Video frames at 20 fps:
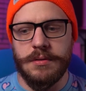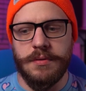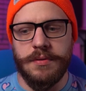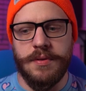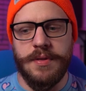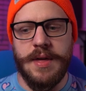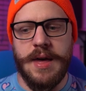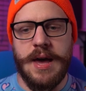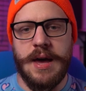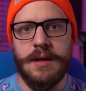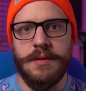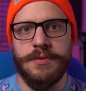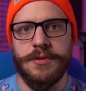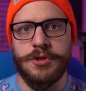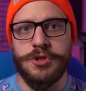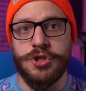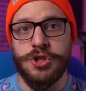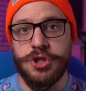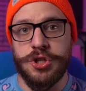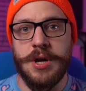that the
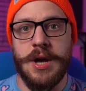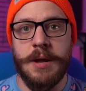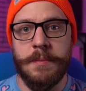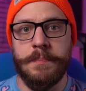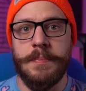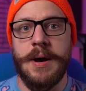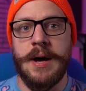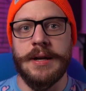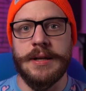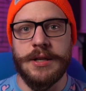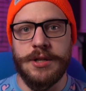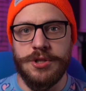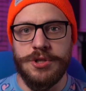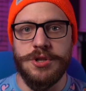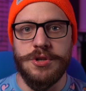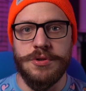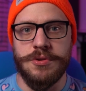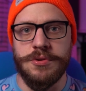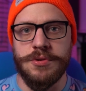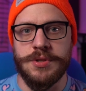chatbot can
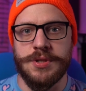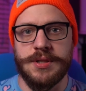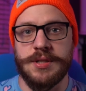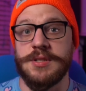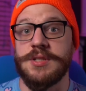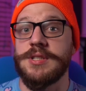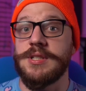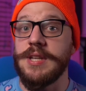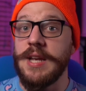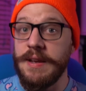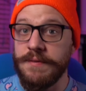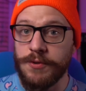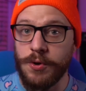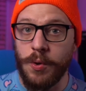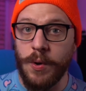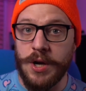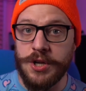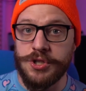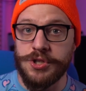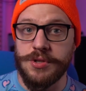use to save
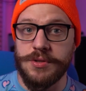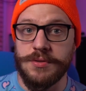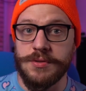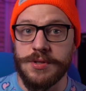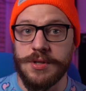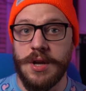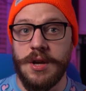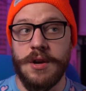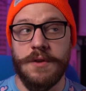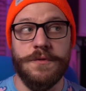questions